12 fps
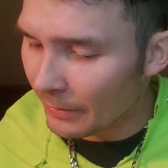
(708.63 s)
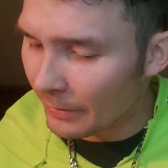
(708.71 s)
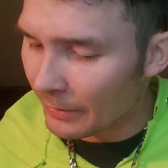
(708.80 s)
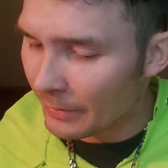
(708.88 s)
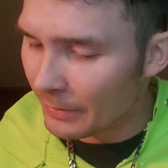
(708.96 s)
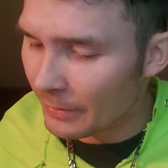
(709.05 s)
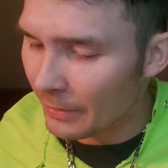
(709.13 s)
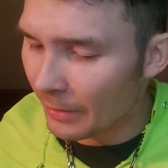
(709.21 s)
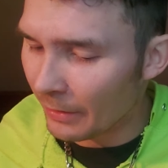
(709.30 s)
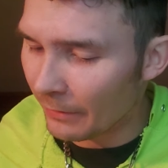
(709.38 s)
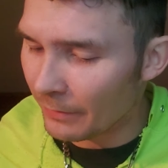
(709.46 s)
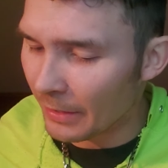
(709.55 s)
son
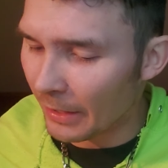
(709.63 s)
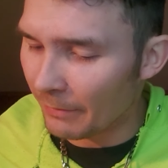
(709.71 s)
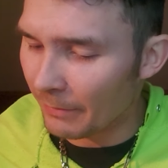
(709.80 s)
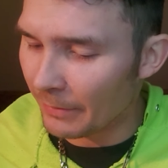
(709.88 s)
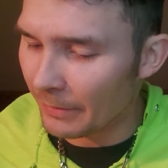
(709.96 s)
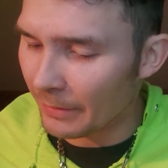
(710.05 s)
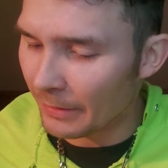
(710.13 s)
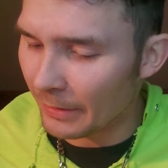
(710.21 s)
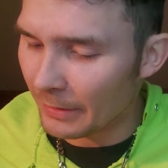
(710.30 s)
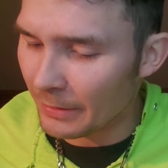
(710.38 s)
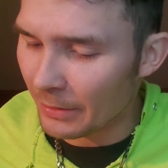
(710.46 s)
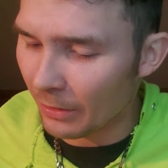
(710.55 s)
of Simon
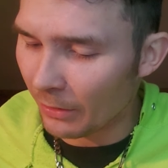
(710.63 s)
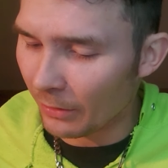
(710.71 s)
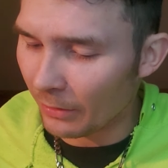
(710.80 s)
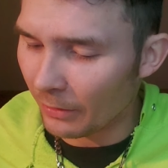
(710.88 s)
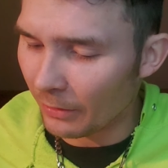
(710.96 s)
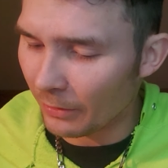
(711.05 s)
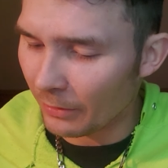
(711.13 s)
Iscariot.